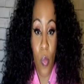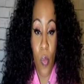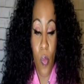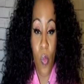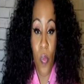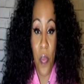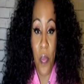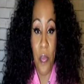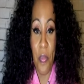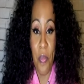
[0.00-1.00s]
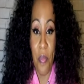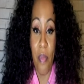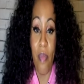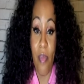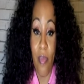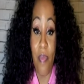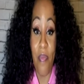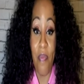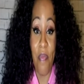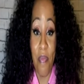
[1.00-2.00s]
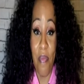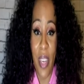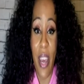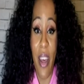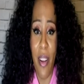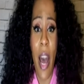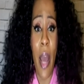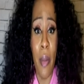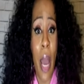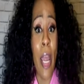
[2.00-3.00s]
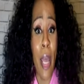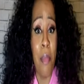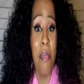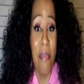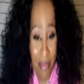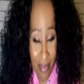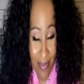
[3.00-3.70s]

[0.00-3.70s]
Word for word: like the aba stuff so you know, i appreciate yeah, you even I, being willing to go